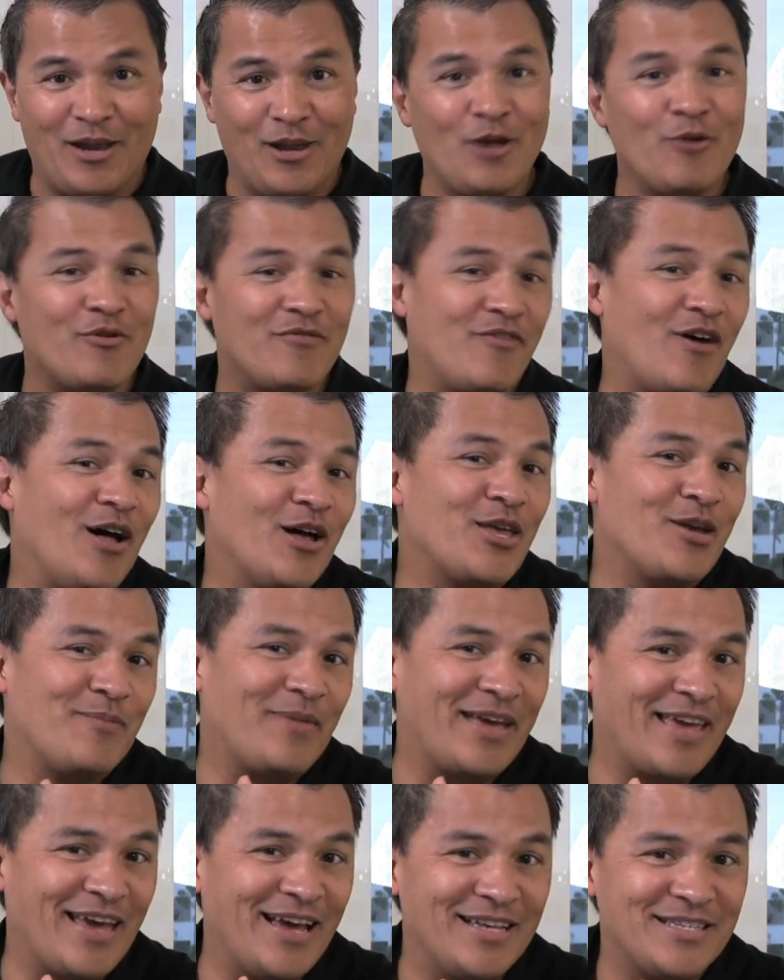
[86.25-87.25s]
A lower
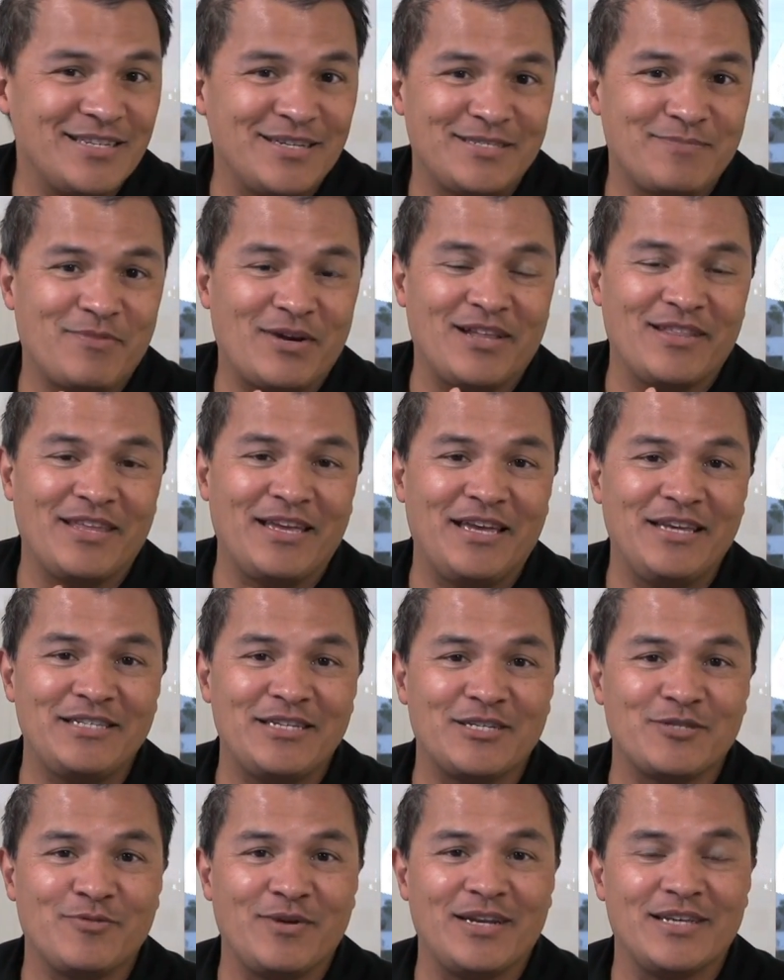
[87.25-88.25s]
volume, I guess, is probably the
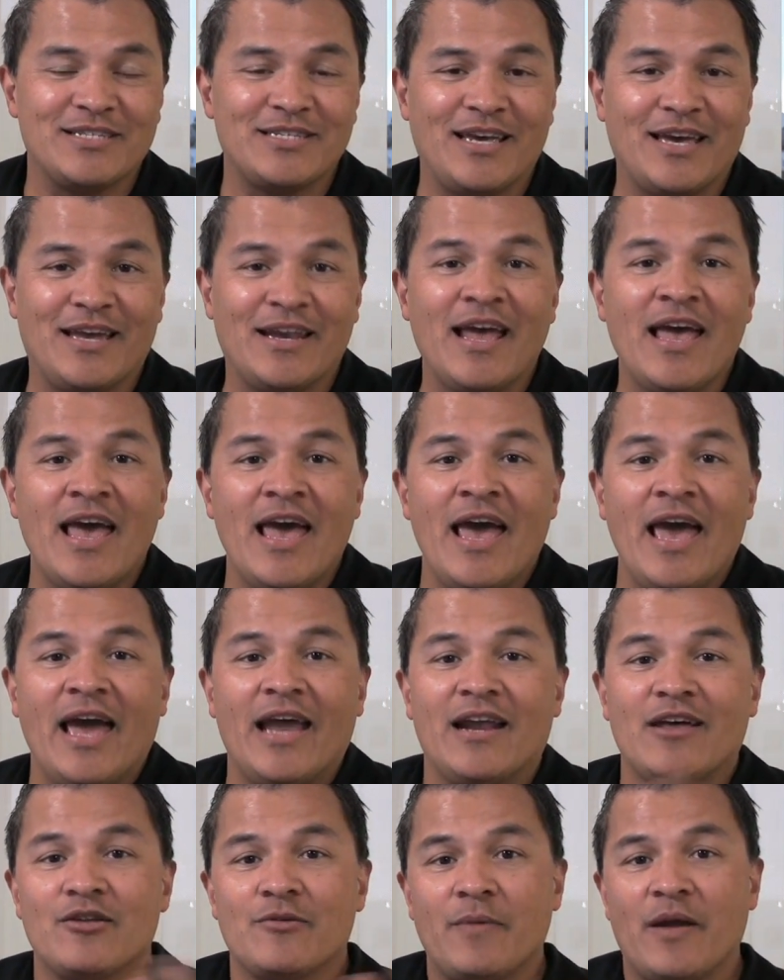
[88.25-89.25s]
easiest way to say it.
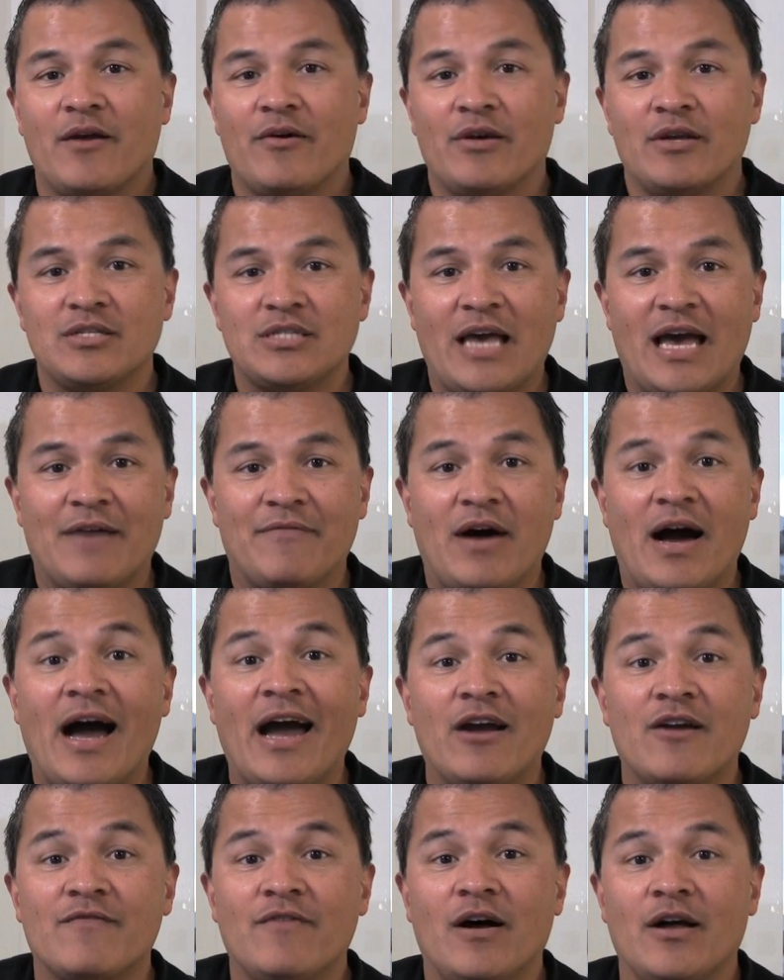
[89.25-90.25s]
In other areas you have a
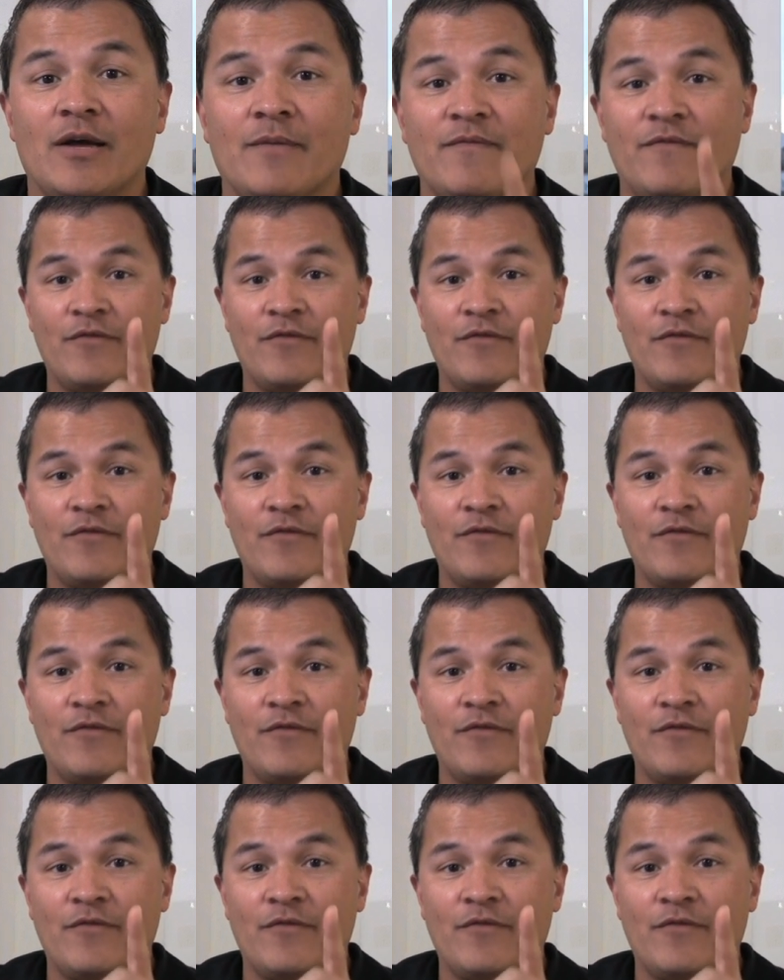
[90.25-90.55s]
higher volume.